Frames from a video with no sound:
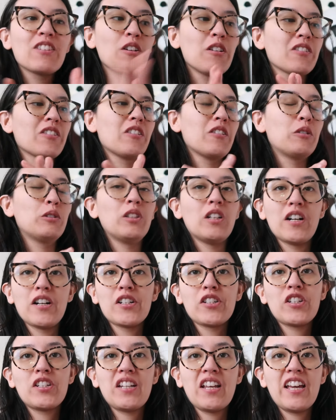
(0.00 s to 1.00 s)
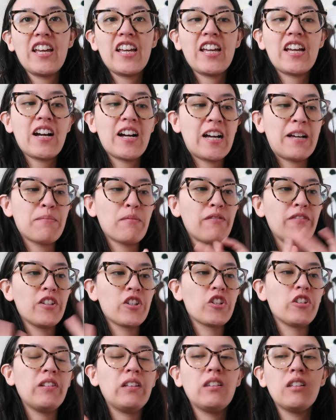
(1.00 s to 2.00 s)
is also launch day. I'm
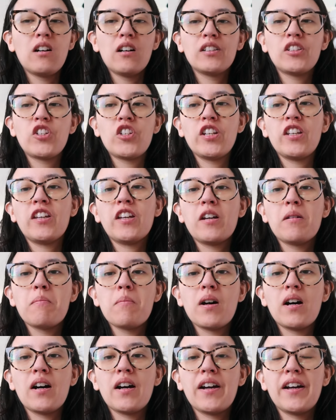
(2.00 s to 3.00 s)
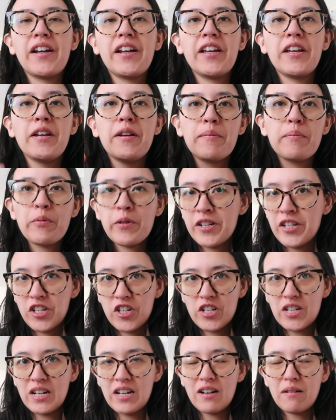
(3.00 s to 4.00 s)
officially launching my print
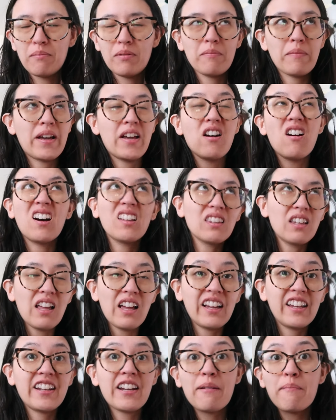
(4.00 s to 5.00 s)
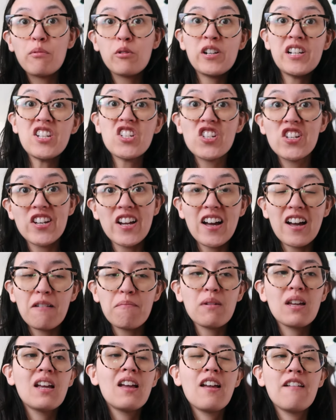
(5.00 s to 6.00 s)
shop, my online print
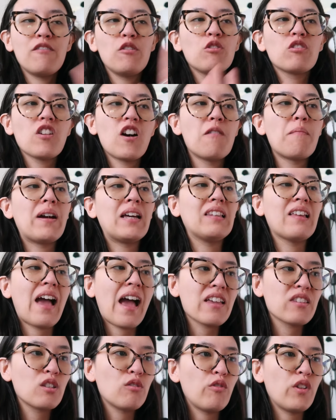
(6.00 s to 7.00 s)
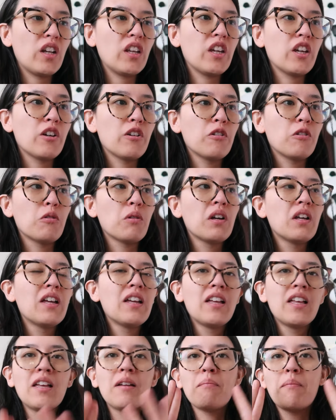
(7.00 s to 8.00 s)
shop. If you saw my last video,
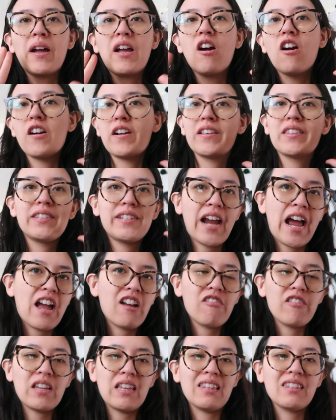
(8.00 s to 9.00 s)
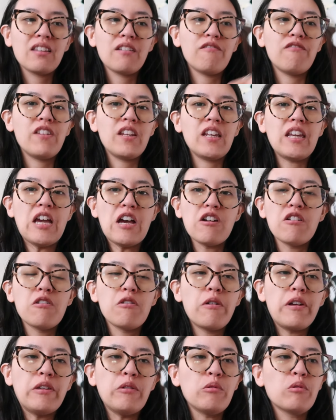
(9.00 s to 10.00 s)
my artist diaries
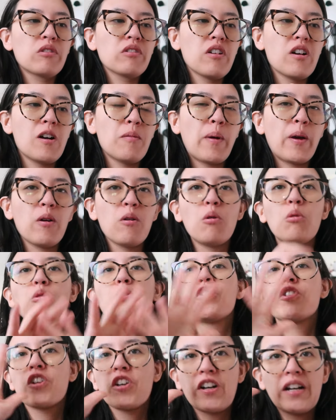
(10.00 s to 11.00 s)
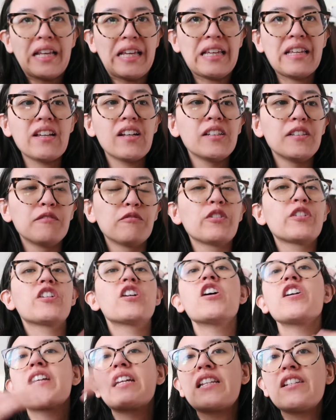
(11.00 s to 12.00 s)
video, you saw my whole journey of
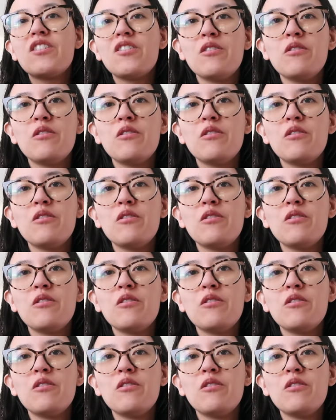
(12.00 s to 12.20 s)
returning